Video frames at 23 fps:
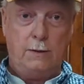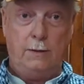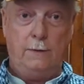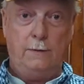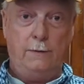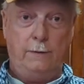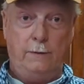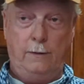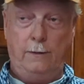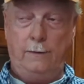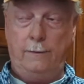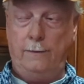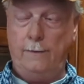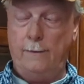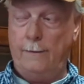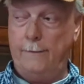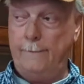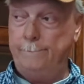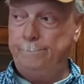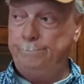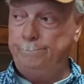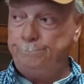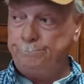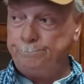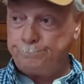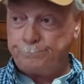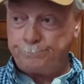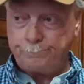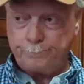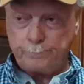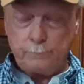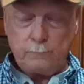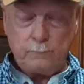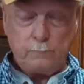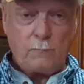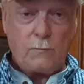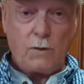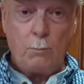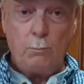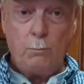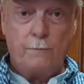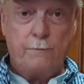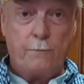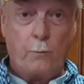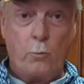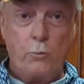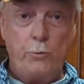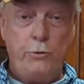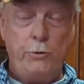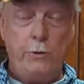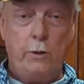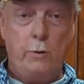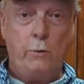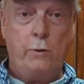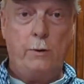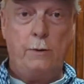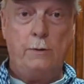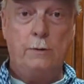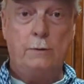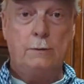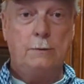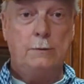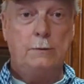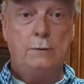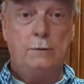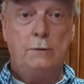And then before you know it,